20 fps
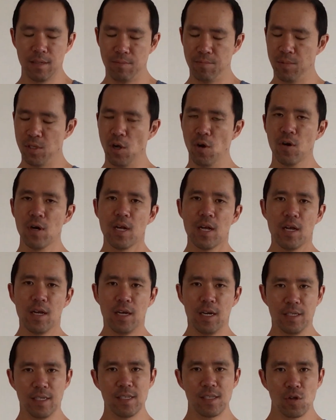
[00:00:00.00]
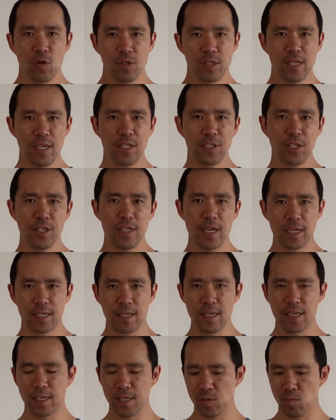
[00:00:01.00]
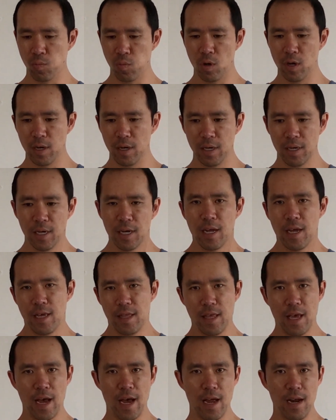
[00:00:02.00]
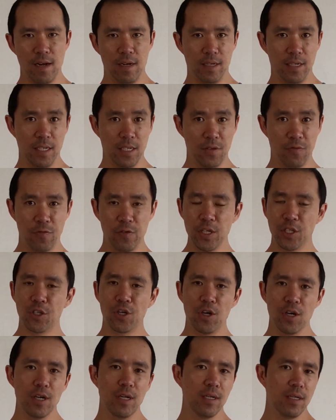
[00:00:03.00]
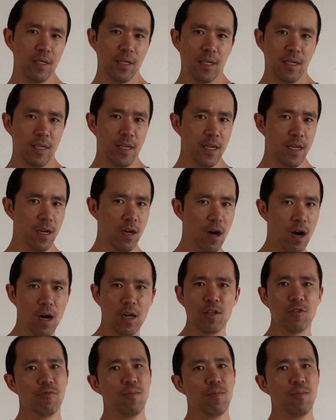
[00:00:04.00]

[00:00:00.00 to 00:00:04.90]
So a dissociation technique is one that is featured in all of